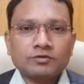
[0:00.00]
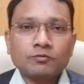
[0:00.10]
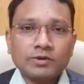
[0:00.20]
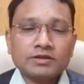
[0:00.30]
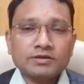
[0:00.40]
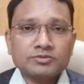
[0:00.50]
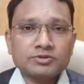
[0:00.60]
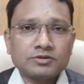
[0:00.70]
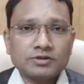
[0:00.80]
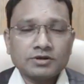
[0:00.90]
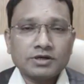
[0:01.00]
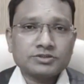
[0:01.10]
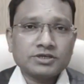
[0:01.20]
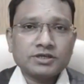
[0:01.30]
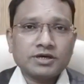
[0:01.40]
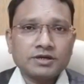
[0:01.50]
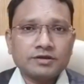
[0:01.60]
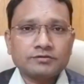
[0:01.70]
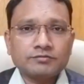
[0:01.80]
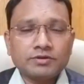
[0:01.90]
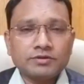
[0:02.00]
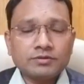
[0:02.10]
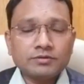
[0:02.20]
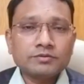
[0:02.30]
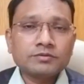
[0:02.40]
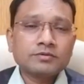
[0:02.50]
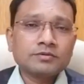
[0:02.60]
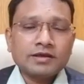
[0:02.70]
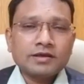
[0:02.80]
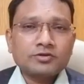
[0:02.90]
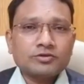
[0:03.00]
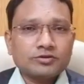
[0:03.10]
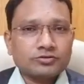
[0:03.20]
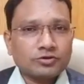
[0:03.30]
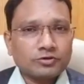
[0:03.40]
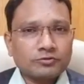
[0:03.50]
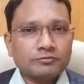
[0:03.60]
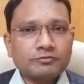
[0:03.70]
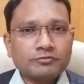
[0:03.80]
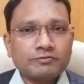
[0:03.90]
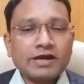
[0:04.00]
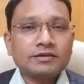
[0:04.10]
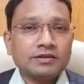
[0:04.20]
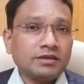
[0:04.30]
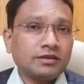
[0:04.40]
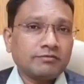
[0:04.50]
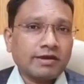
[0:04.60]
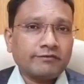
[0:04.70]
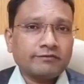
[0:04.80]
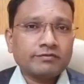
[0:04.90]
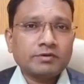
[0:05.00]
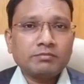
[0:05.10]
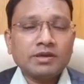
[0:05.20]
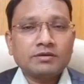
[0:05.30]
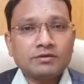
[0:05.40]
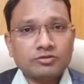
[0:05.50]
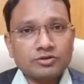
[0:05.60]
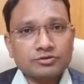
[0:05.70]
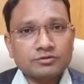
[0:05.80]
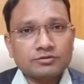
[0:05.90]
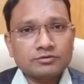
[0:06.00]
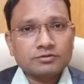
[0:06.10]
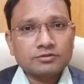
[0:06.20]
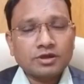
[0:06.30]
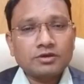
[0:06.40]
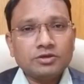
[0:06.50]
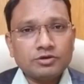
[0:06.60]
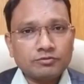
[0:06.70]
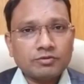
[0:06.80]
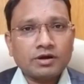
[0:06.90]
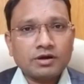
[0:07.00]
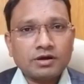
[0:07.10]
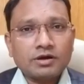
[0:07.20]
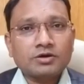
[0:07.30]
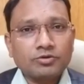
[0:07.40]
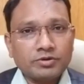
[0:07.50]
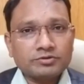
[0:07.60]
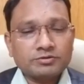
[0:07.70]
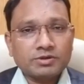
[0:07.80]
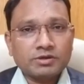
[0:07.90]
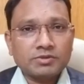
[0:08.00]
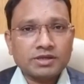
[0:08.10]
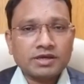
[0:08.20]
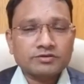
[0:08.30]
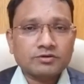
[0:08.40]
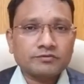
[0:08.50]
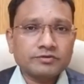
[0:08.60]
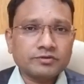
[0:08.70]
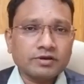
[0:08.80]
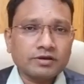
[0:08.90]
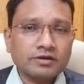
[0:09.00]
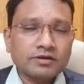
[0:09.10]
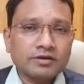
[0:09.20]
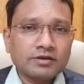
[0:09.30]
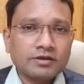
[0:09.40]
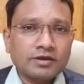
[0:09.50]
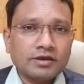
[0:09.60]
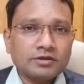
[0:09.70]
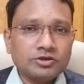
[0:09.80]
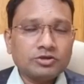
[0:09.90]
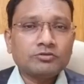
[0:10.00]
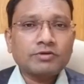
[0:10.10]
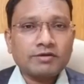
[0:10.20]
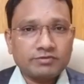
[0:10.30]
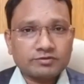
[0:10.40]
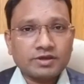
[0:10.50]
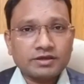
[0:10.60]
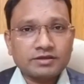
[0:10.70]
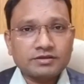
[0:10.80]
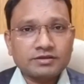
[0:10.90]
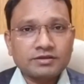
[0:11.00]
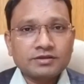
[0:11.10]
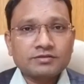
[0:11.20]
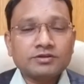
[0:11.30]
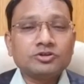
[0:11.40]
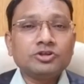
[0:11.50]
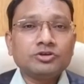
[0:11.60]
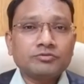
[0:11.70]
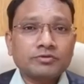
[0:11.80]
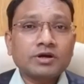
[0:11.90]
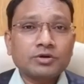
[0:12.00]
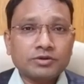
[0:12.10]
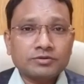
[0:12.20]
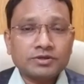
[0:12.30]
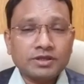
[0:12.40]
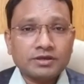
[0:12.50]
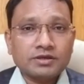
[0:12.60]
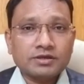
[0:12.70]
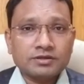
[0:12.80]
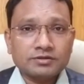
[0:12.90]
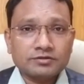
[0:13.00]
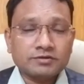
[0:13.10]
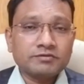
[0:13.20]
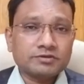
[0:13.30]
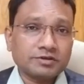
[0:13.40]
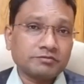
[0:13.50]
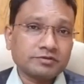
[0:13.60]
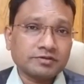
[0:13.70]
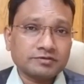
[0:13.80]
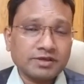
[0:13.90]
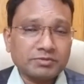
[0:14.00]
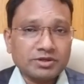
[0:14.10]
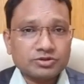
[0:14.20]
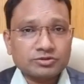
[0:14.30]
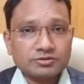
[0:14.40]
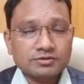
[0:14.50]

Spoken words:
welcome to the Attain IAS video. So finally you have made a decision that you are going to become an IAS officer. You have decided that you are going to take the civil services examination.